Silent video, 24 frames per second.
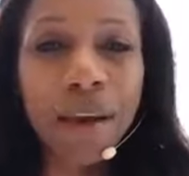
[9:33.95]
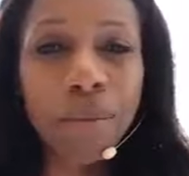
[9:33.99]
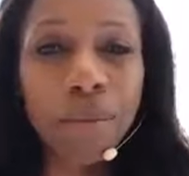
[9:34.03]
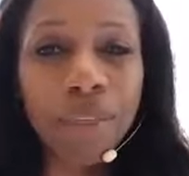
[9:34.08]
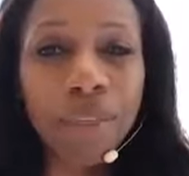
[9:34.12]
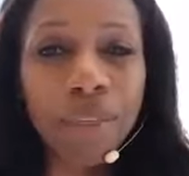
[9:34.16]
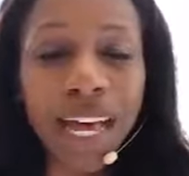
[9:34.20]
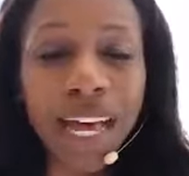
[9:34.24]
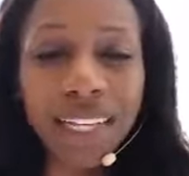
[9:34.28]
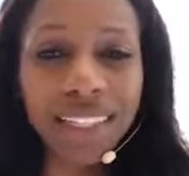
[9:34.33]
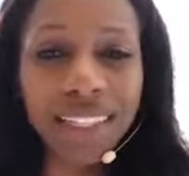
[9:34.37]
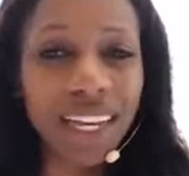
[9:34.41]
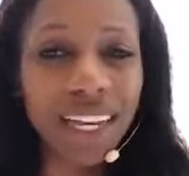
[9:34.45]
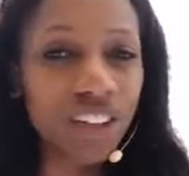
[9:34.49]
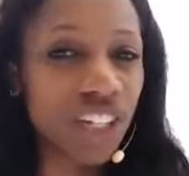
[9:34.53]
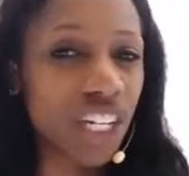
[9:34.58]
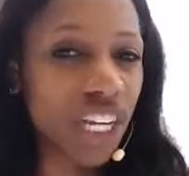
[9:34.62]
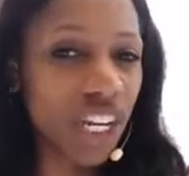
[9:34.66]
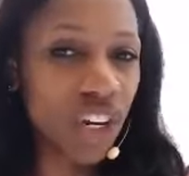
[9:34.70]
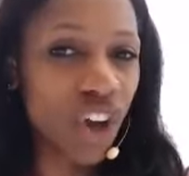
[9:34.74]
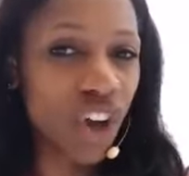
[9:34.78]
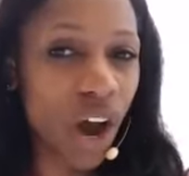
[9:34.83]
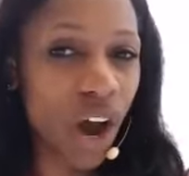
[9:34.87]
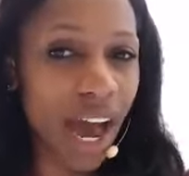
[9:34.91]
But that's
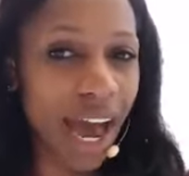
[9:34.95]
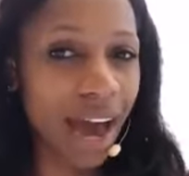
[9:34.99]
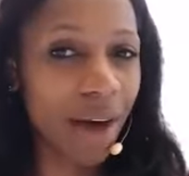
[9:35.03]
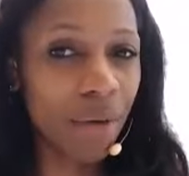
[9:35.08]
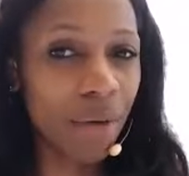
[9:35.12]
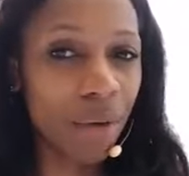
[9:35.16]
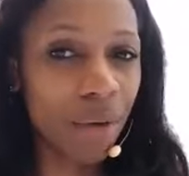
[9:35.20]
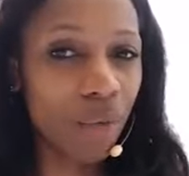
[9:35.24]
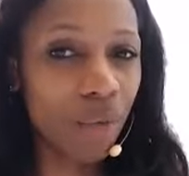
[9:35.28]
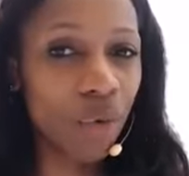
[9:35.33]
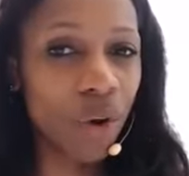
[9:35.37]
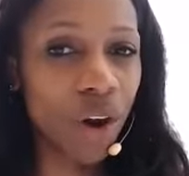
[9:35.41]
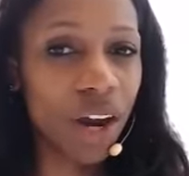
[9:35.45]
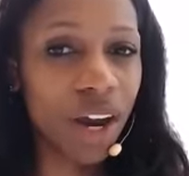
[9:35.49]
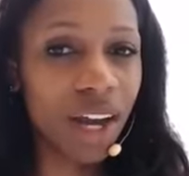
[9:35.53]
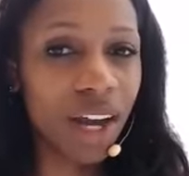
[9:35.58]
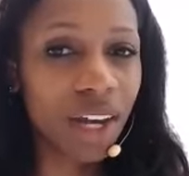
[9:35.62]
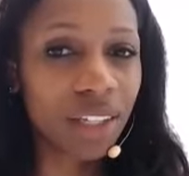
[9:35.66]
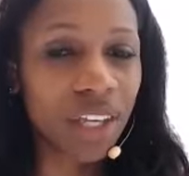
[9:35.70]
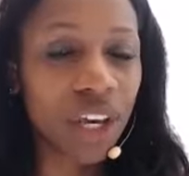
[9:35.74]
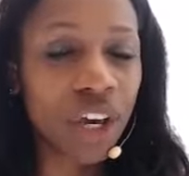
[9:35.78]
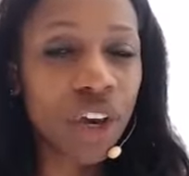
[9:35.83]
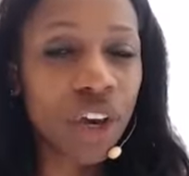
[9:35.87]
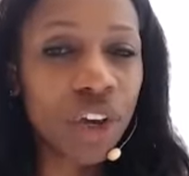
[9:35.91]
actually not how it
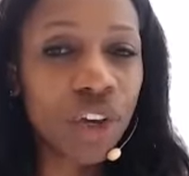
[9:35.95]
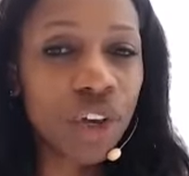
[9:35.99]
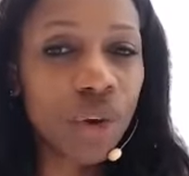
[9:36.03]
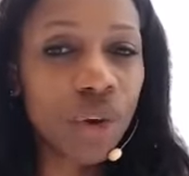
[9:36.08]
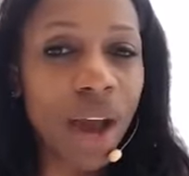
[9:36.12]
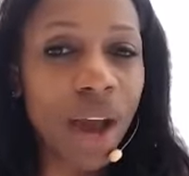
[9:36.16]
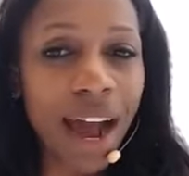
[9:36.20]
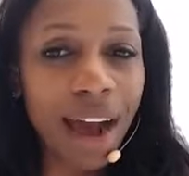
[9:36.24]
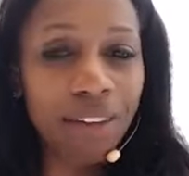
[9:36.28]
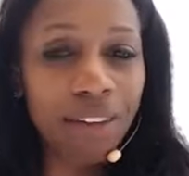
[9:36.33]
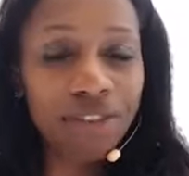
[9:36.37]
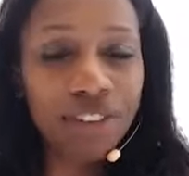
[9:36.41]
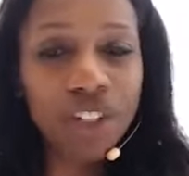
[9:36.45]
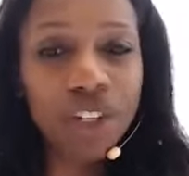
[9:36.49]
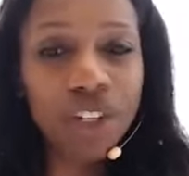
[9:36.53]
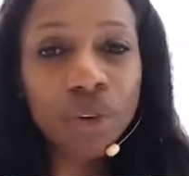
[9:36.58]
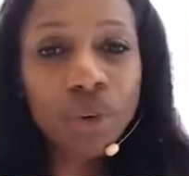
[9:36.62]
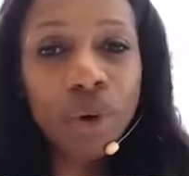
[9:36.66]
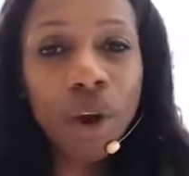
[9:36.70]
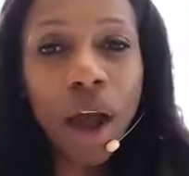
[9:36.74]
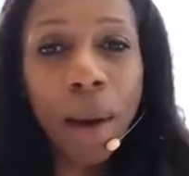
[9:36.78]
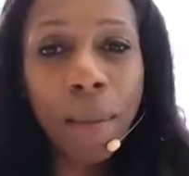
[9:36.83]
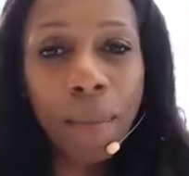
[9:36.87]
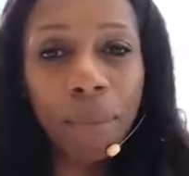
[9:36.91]
works. You have
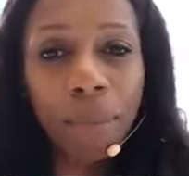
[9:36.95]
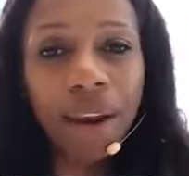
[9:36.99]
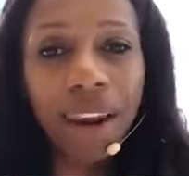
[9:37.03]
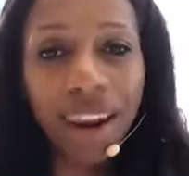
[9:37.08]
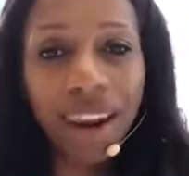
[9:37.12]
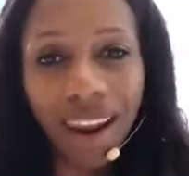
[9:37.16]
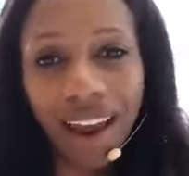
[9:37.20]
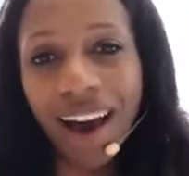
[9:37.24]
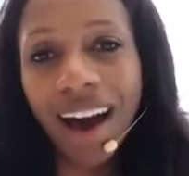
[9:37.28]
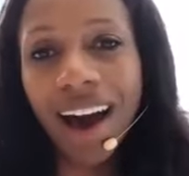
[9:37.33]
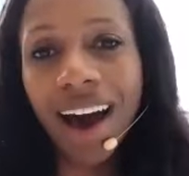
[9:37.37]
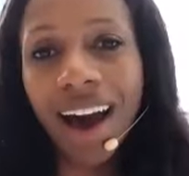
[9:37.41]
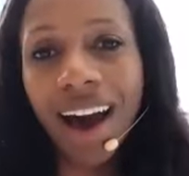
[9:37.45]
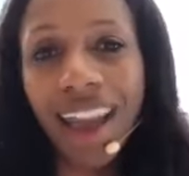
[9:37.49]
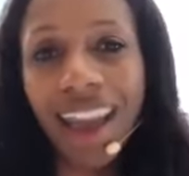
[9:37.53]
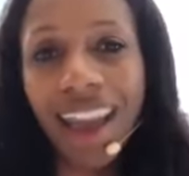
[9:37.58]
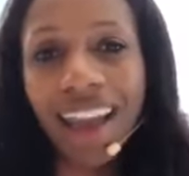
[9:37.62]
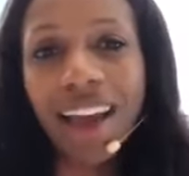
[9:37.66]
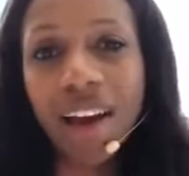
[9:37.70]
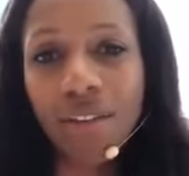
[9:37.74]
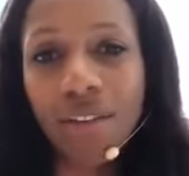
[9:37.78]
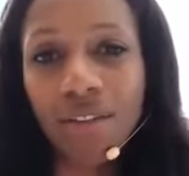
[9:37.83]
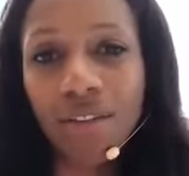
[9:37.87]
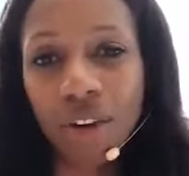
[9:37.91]
to apply
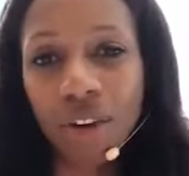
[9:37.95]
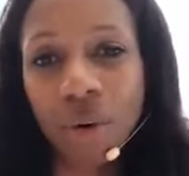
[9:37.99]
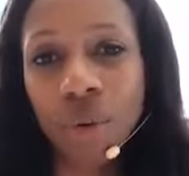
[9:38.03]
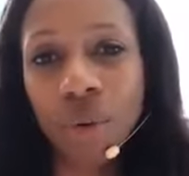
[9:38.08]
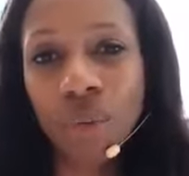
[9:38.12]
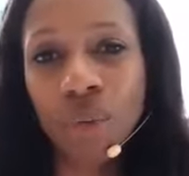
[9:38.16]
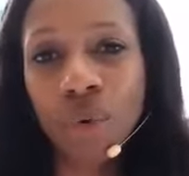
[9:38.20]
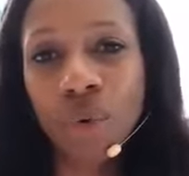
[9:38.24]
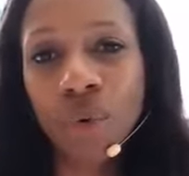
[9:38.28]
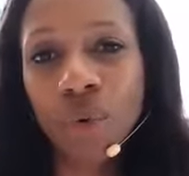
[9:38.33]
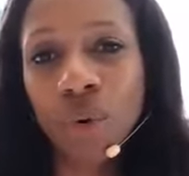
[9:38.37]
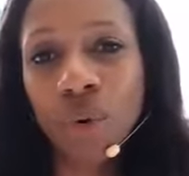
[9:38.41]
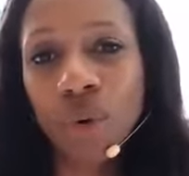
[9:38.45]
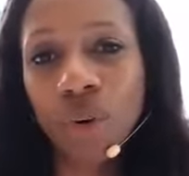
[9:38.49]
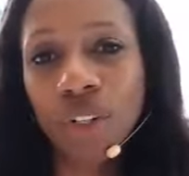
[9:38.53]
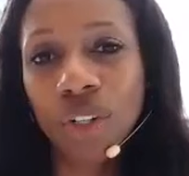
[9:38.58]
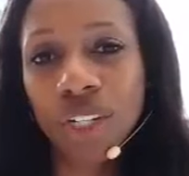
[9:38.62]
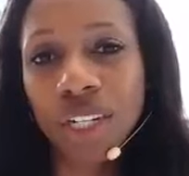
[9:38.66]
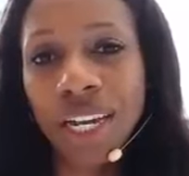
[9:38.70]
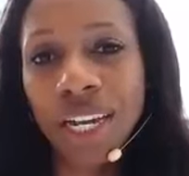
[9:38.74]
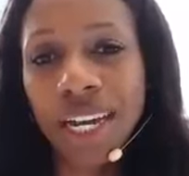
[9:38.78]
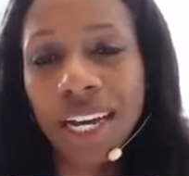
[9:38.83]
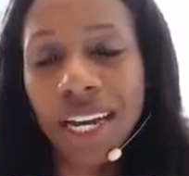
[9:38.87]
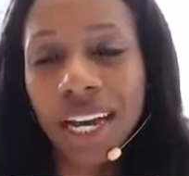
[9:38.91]
for
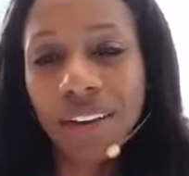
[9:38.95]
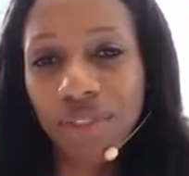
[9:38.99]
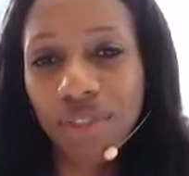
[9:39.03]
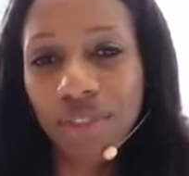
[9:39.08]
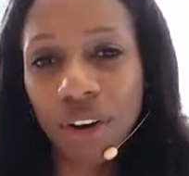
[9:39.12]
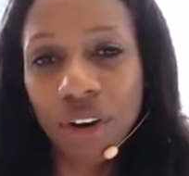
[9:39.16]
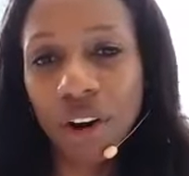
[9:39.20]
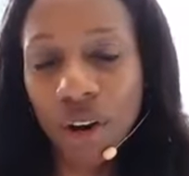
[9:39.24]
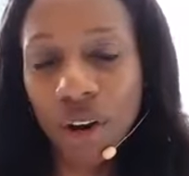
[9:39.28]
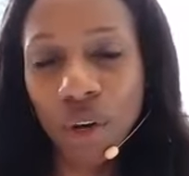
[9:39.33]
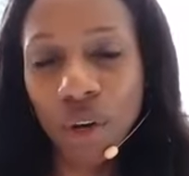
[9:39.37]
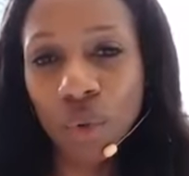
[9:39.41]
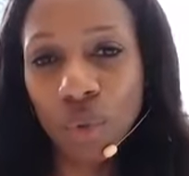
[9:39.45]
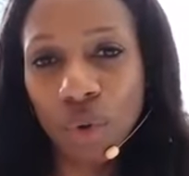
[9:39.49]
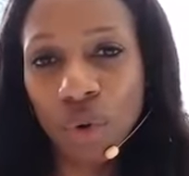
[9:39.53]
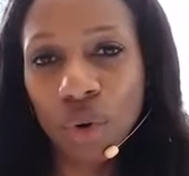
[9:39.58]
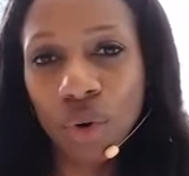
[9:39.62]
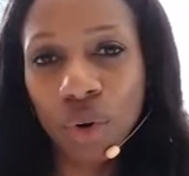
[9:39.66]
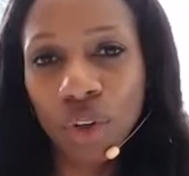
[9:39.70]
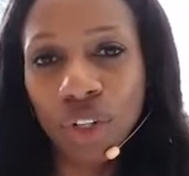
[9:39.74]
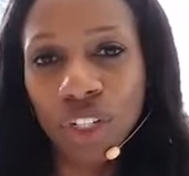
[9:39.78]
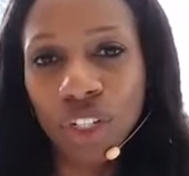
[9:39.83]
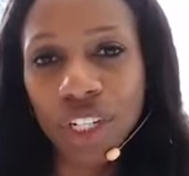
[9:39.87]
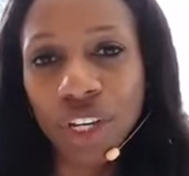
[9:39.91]
an
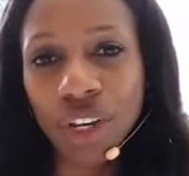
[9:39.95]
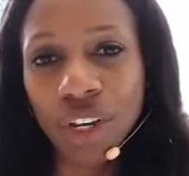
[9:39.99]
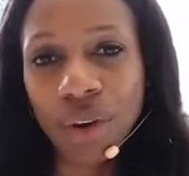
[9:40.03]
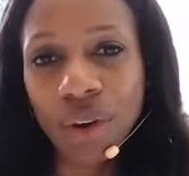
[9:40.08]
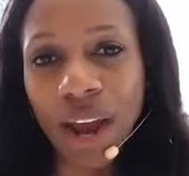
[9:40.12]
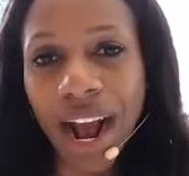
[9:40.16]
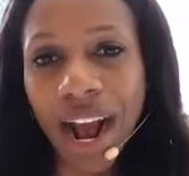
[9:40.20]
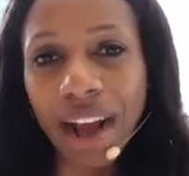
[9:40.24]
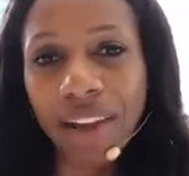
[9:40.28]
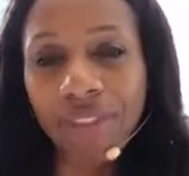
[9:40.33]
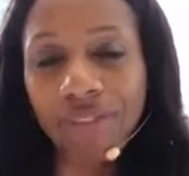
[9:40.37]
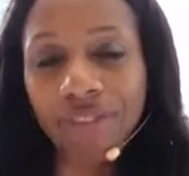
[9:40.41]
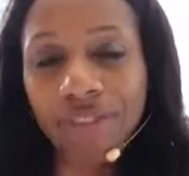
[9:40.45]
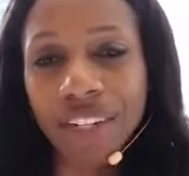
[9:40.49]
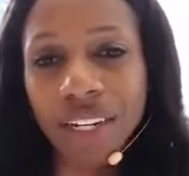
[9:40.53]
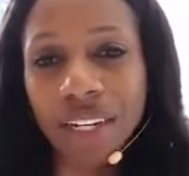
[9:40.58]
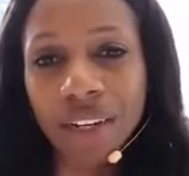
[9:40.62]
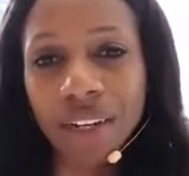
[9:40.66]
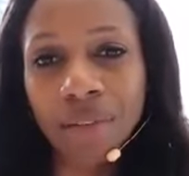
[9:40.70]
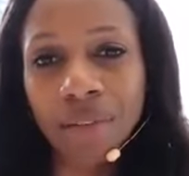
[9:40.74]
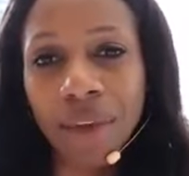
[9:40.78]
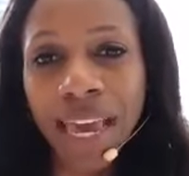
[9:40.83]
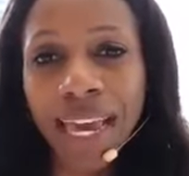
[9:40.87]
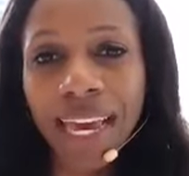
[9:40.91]
award. You have
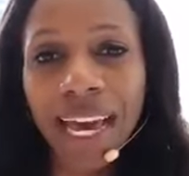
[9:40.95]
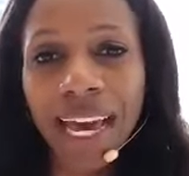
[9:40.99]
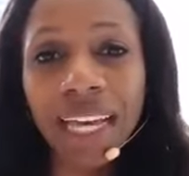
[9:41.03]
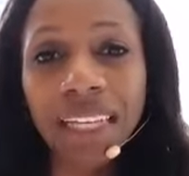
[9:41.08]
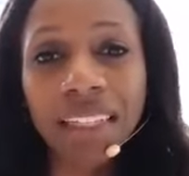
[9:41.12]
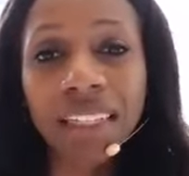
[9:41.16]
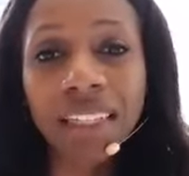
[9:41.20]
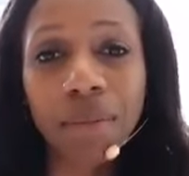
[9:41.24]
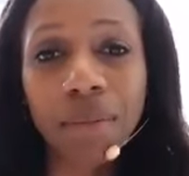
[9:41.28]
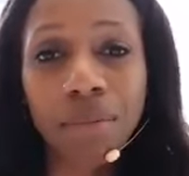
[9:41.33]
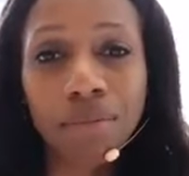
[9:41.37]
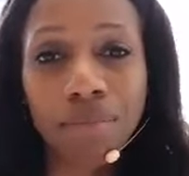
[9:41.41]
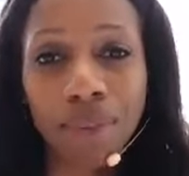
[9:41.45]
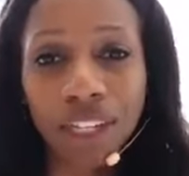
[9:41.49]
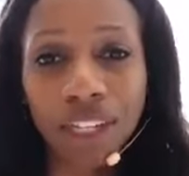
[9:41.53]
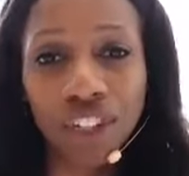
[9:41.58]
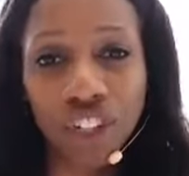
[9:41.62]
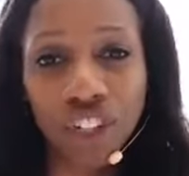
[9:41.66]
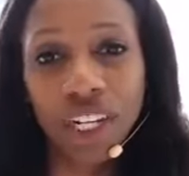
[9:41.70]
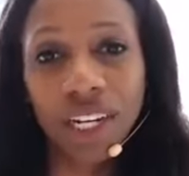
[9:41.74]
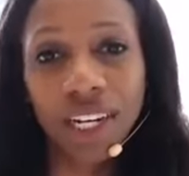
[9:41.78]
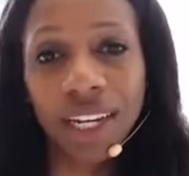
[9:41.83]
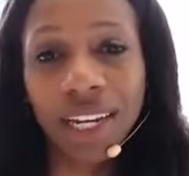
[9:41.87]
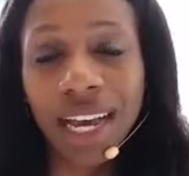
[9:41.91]
to make a
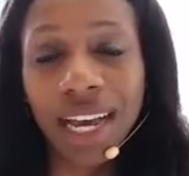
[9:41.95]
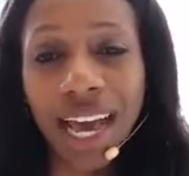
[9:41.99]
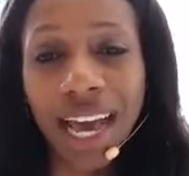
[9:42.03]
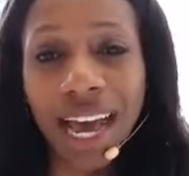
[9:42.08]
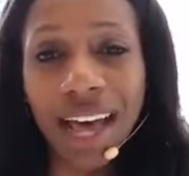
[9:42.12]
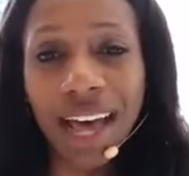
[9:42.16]
submission.